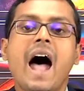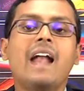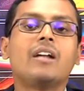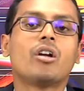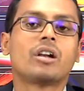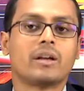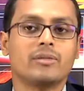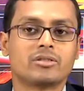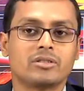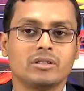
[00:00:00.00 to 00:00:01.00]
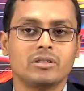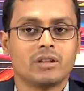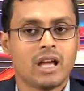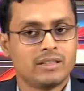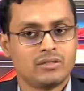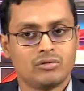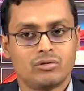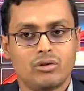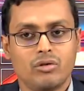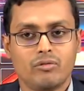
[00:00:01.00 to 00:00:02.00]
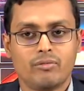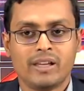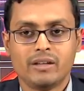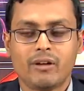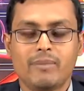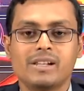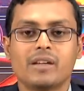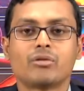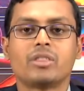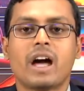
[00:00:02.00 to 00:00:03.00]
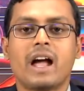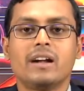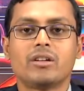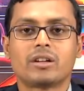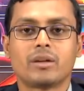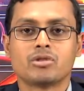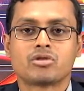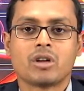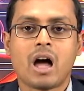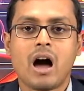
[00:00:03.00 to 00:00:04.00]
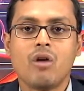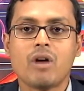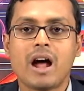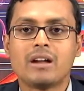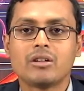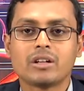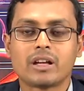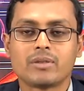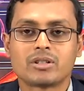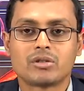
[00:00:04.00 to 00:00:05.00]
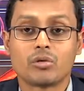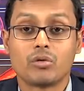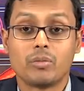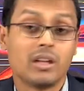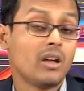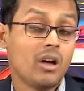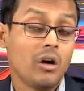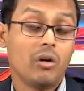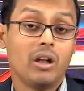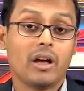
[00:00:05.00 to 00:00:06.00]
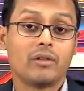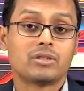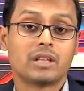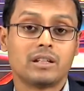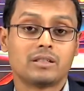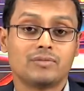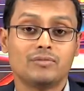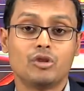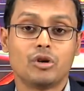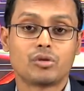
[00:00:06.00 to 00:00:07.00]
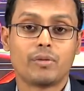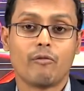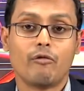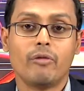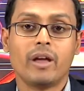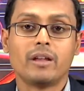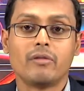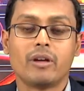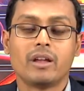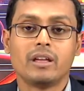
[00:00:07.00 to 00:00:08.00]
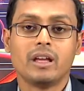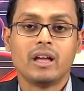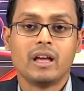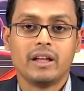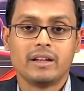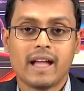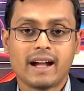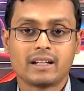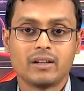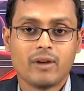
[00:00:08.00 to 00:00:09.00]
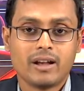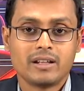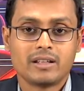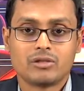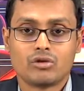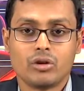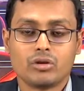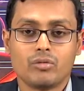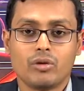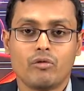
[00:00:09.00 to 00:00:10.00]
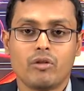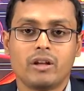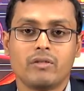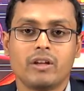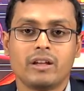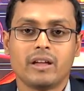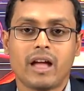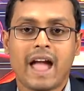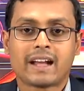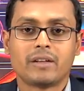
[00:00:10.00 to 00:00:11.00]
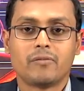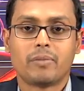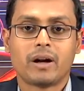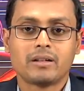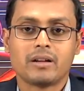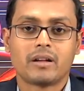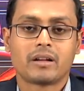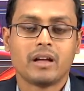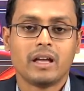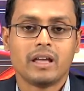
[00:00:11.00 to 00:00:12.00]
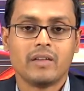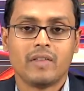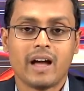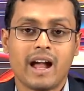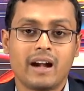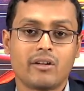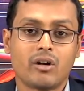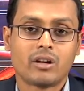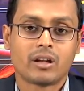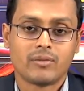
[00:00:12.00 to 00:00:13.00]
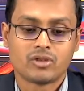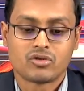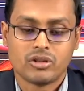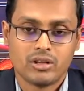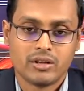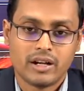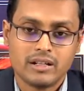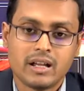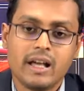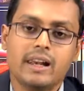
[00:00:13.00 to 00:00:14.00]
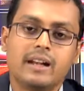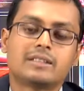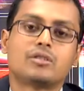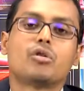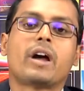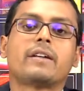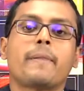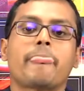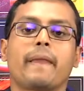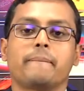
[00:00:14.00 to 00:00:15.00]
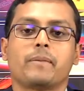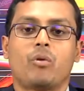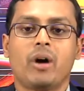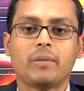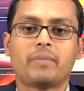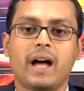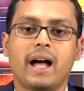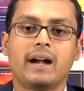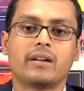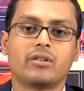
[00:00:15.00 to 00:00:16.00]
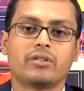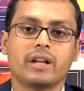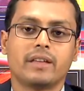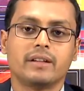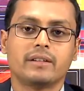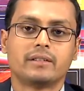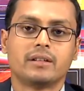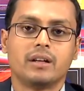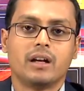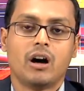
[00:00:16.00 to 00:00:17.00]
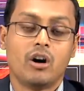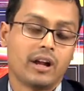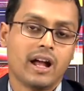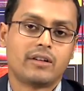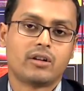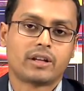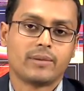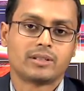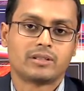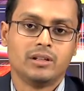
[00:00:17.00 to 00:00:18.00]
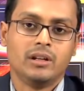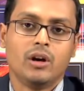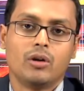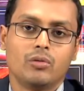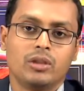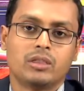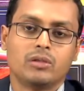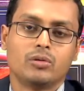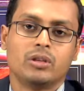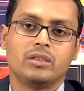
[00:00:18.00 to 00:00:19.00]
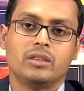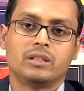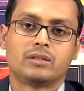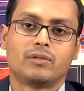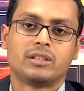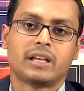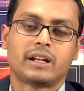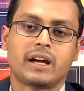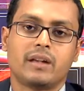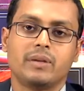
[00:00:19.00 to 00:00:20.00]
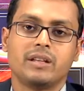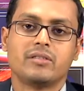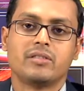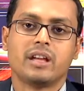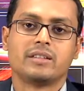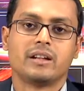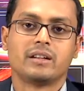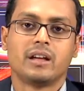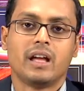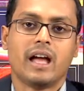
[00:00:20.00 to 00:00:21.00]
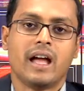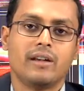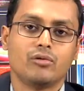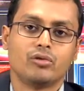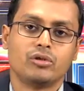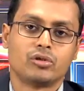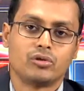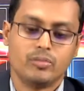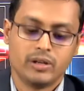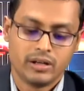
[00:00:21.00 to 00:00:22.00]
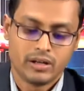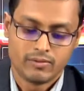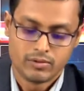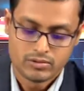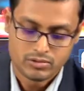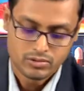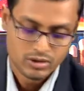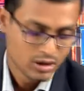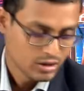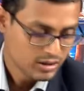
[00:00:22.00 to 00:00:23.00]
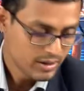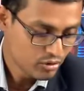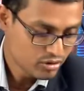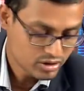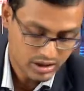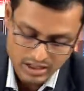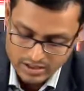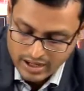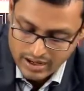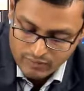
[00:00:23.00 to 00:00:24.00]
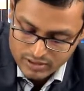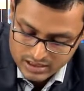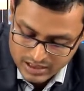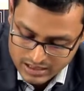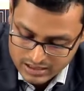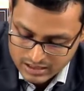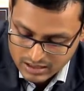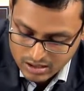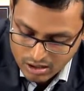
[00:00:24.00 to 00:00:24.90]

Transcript: aldol chemistry. As you know, very familiar with the aldol chemistry. How aldol chemistry would be? Well, I would say it is going to be very, very reactive, and it is going to be very, very active partner in the aldol chemistry, right. Let us look at one of the aldol reagent or aldol chemistry with this FischerCarbene reagent, and we should be able to demonstrate the efficiency